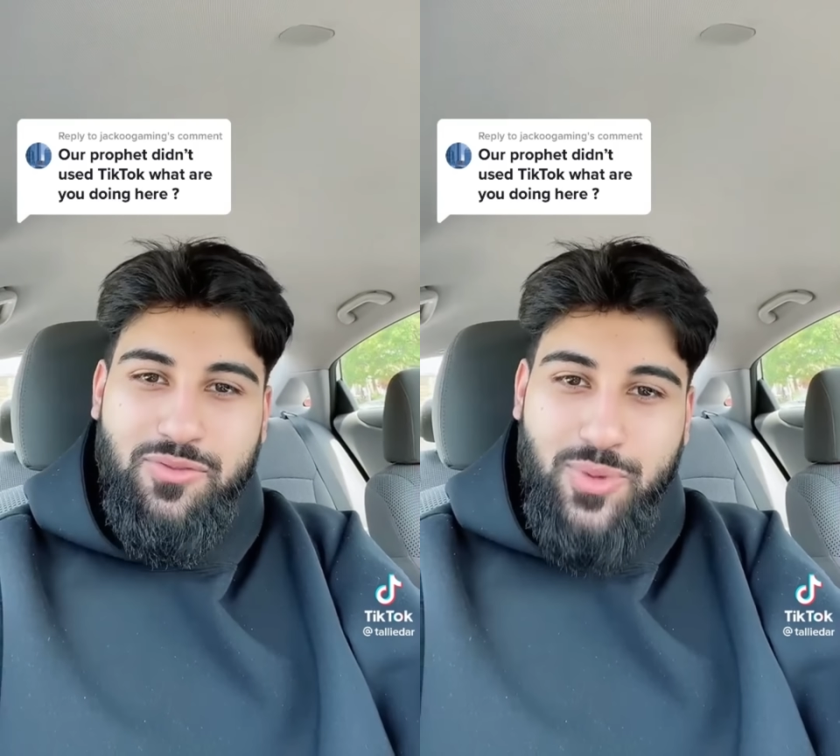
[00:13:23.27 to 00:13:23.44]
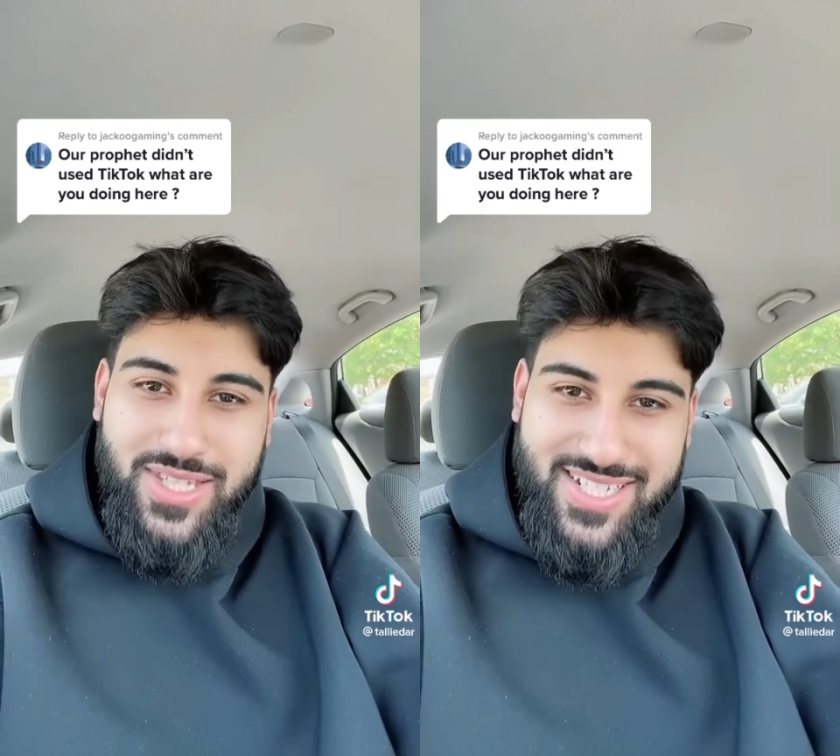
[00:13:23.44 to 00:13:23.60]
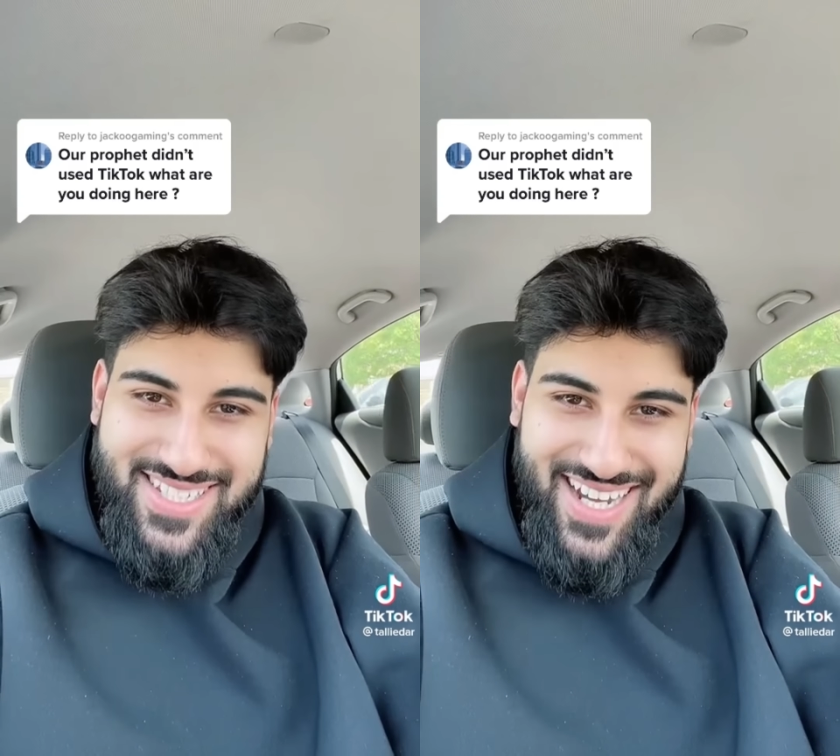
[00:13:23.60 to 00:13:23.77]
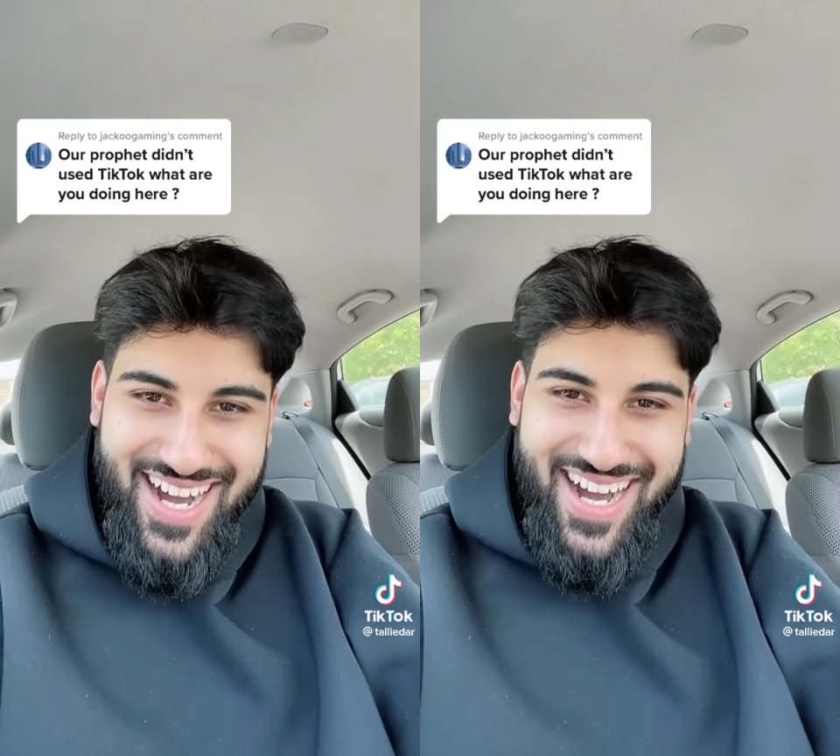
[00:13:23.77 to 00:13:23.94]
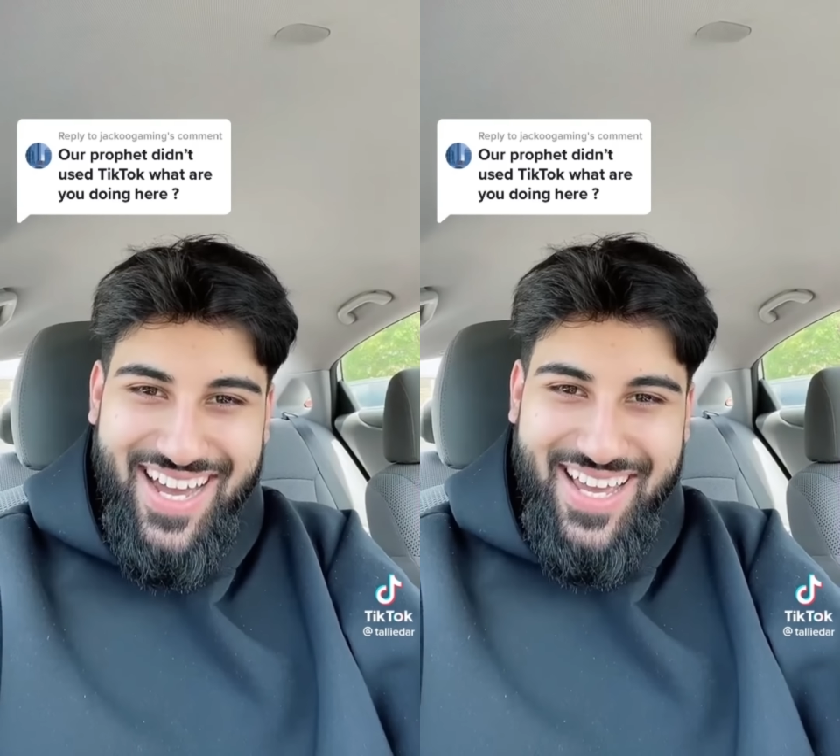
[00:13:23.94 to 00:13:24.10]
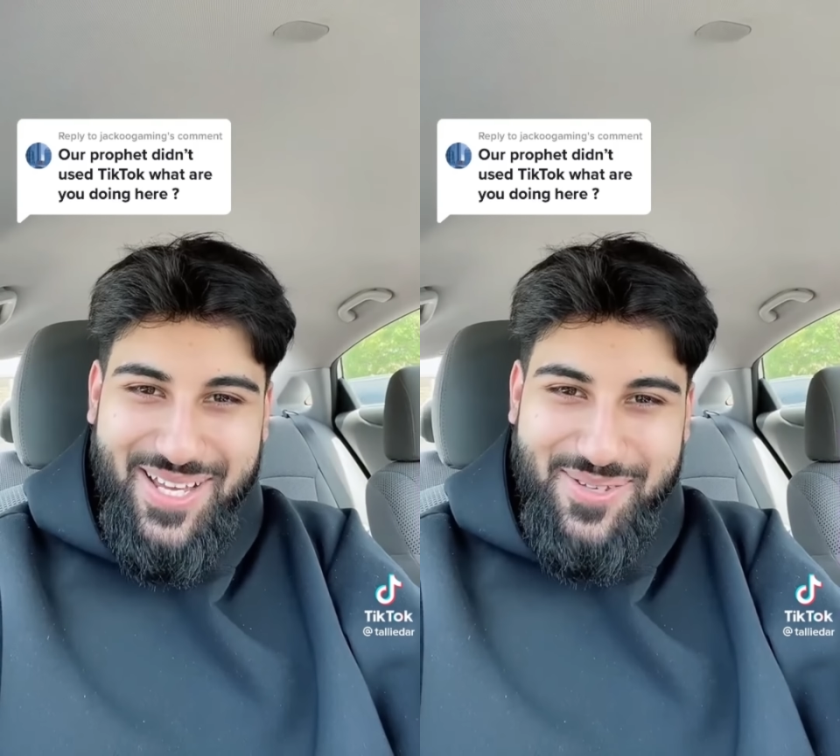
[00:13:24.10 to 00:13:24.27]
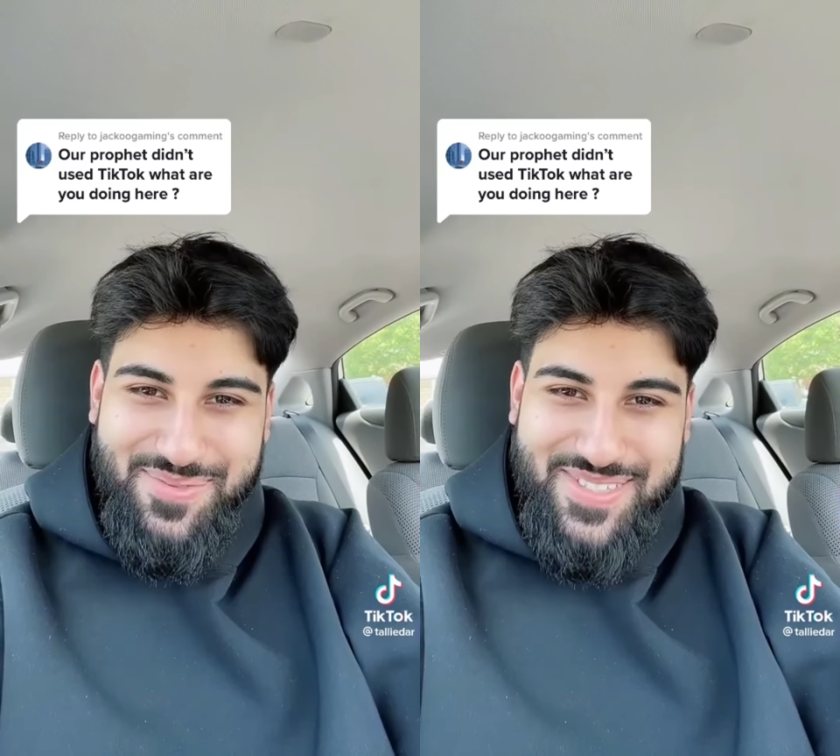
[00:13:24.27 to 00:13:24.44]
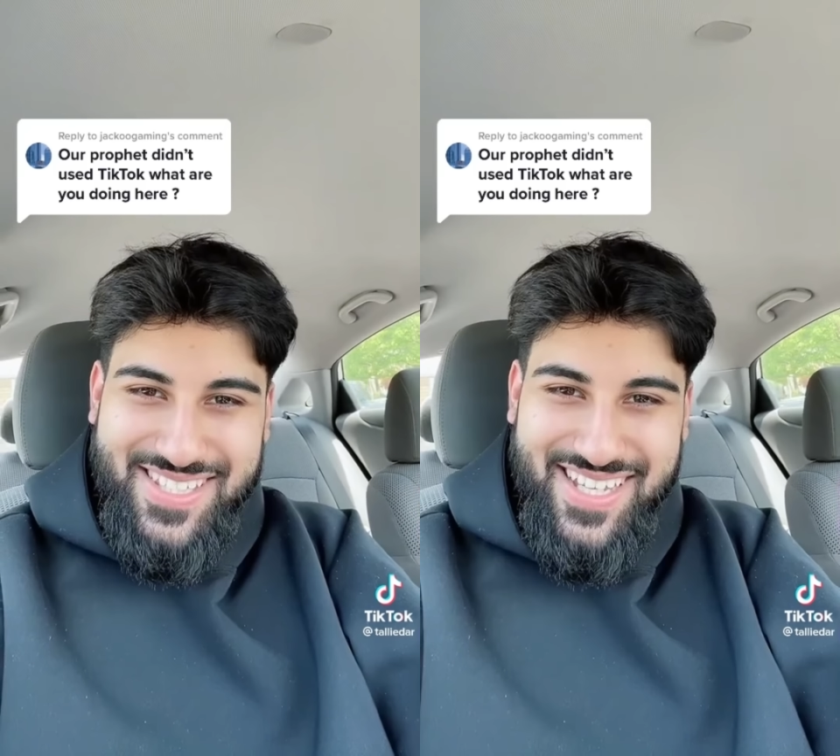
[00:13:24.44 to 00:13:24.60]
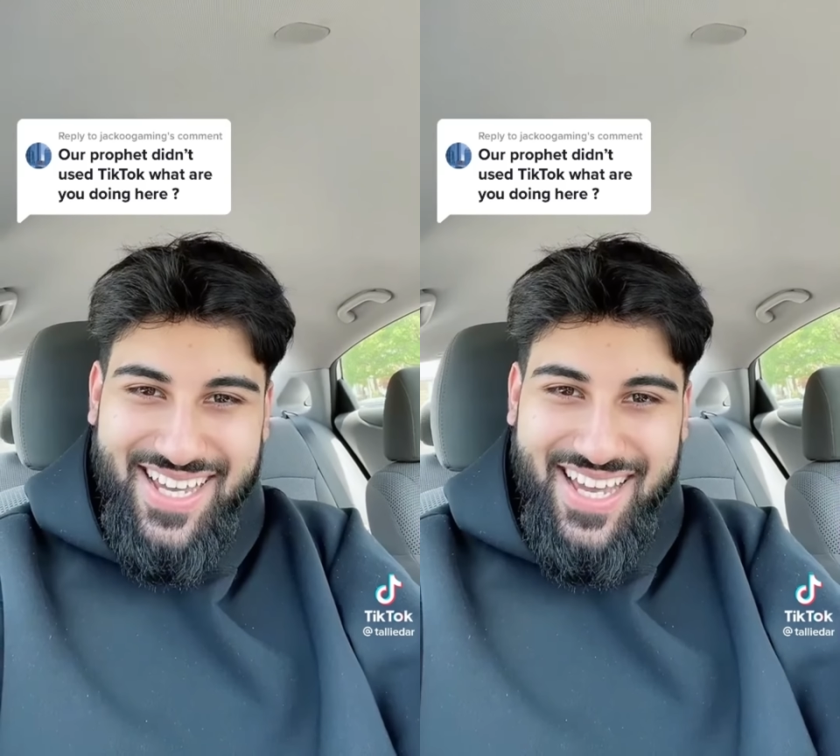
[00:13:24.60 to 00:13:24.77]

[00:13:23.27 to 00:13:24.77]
with the times.